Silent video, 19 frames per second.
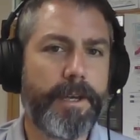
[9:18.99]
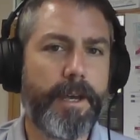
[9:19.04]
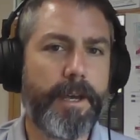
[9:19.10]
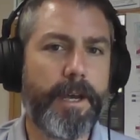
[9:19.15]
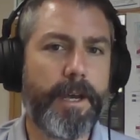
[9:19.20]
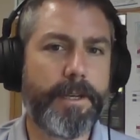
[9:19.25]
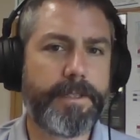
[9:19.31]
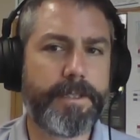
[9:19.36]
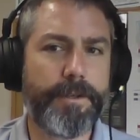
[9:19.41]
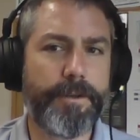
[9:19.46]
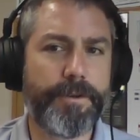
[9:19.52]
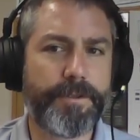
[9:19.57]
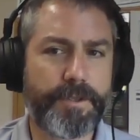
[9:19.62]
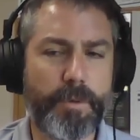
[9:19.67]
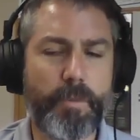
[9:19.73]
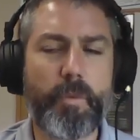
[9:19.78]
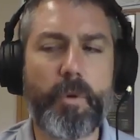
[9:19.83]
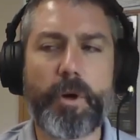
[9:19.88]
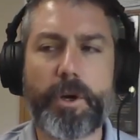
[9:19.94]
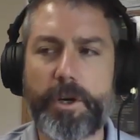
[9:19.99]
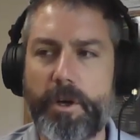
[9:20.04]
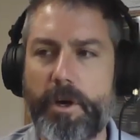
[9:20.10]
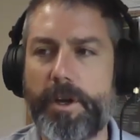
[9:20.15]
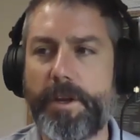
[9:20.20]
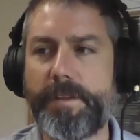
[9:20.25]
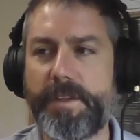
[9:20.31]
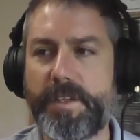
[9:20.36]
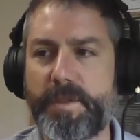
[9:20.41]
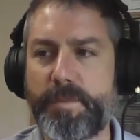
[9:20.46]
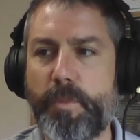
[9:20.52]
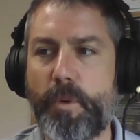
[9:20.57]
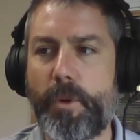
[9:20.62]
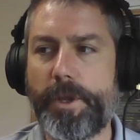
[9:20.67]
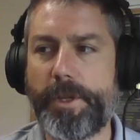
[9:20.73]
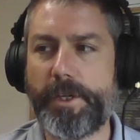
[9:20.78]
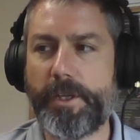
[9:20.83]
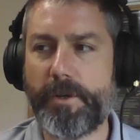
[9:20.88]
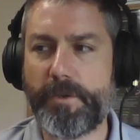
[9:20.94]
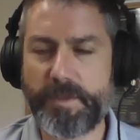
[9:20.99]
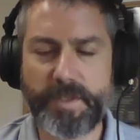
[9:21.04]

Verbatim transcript: uh, to to work on at this point.